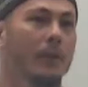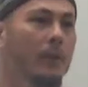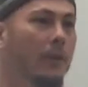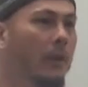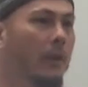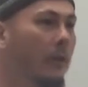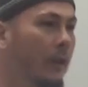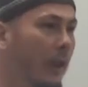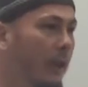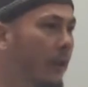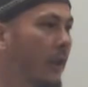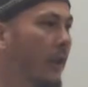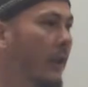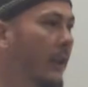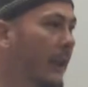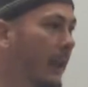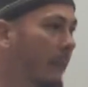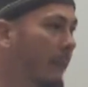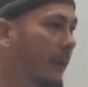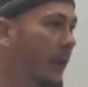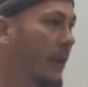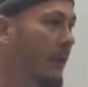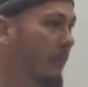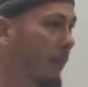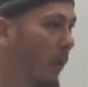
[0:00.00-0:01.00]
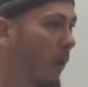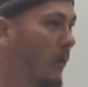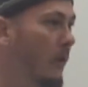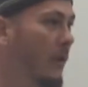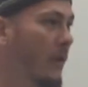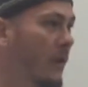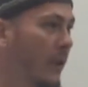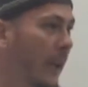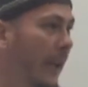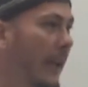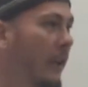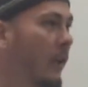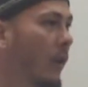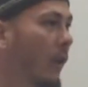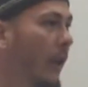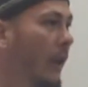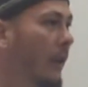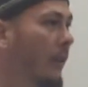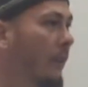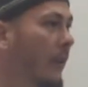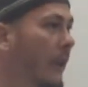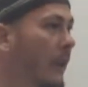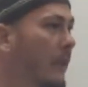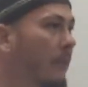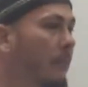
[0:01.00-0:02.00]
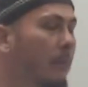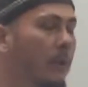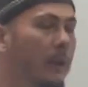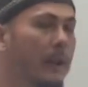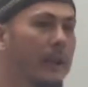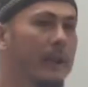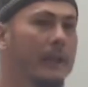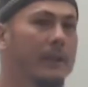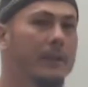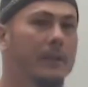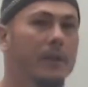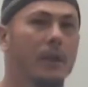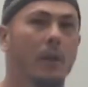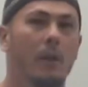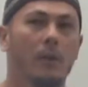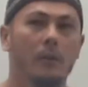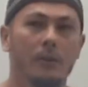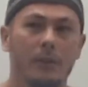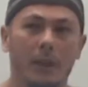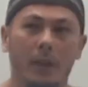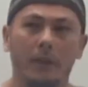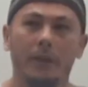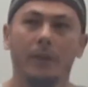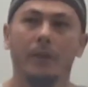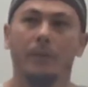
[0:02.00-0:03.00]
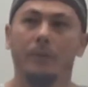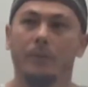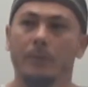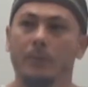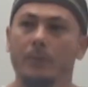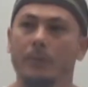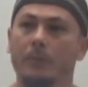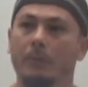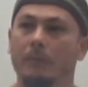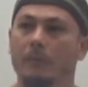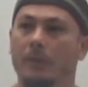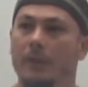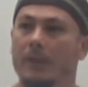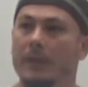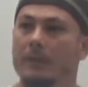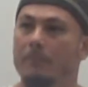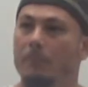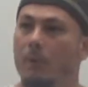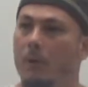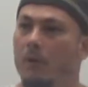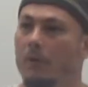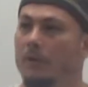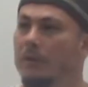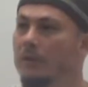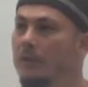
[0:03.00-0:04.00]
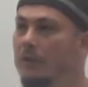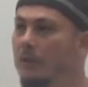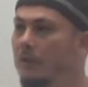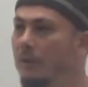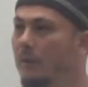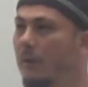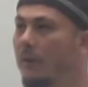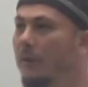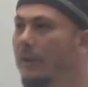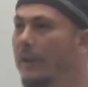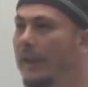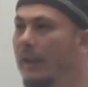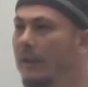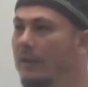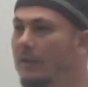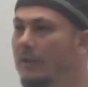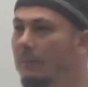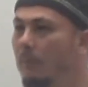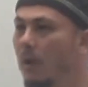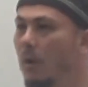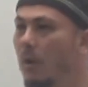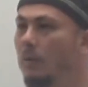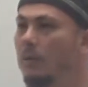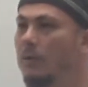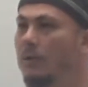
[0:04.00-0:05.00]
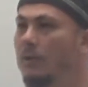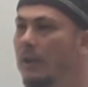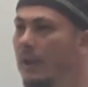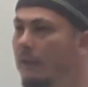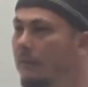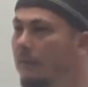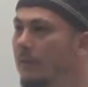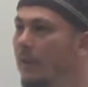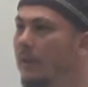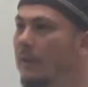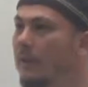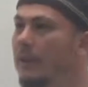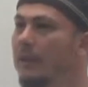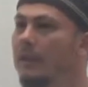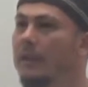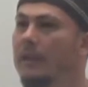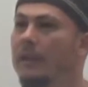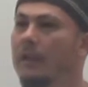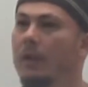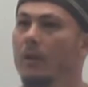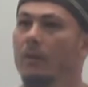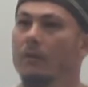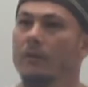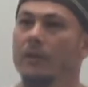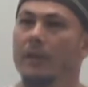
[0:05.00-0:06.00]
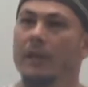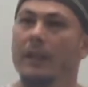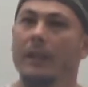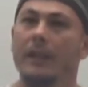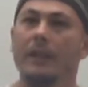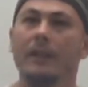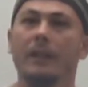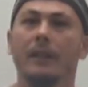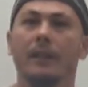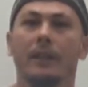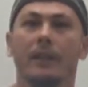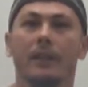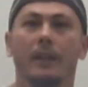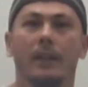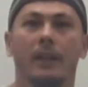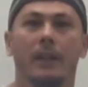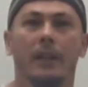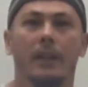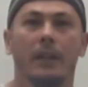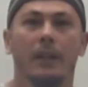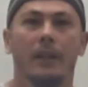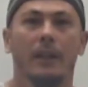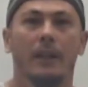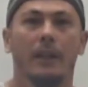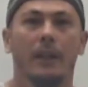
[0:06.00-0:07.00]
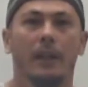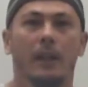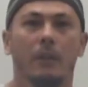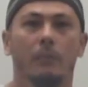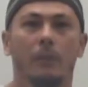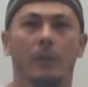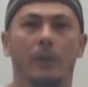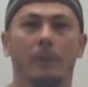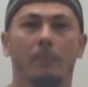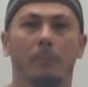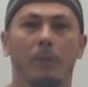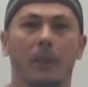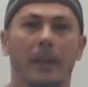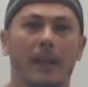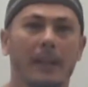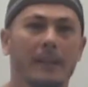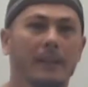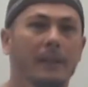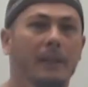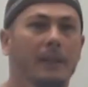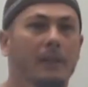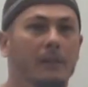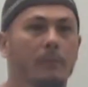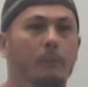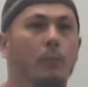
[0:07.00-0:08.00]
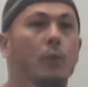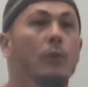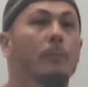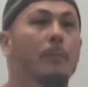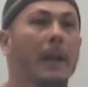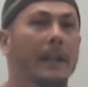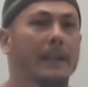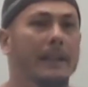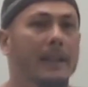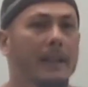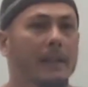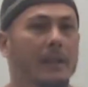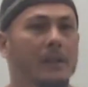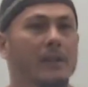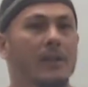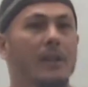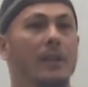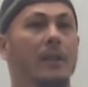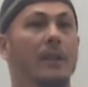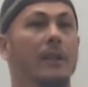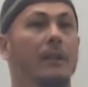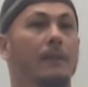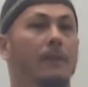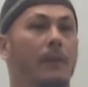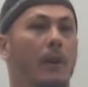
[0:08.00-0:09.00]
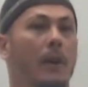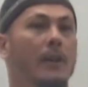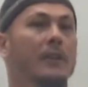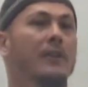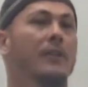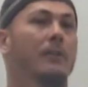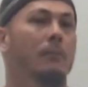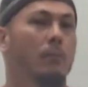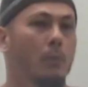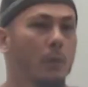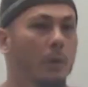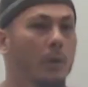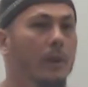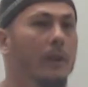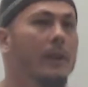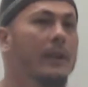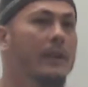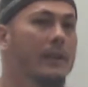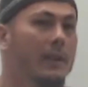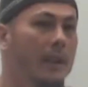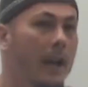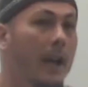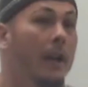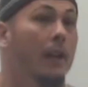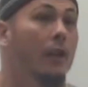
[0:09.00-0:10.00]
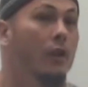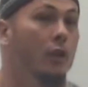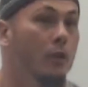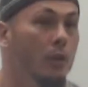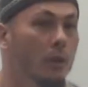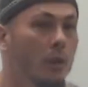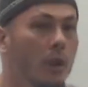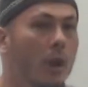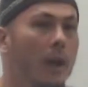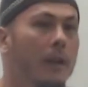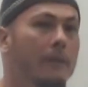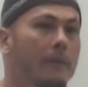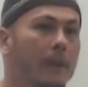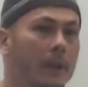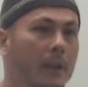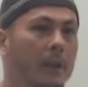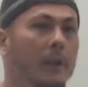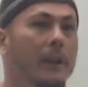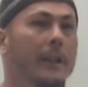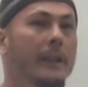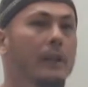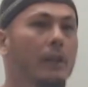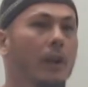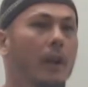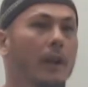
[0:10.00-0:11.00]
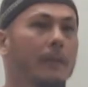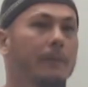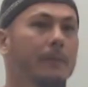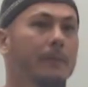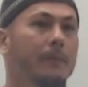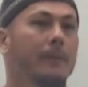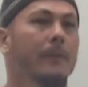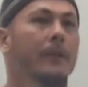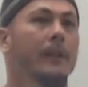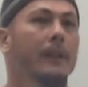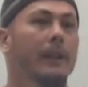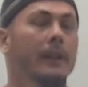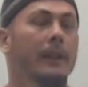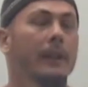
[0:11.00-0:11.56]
I thought I'd go clean up these boxes I had lying around the place. So I was going through these boxes, throwing out some old stuff that I didn't think I would need, with the plan to move back down to Sydney, find some work and start a new life, a clean life.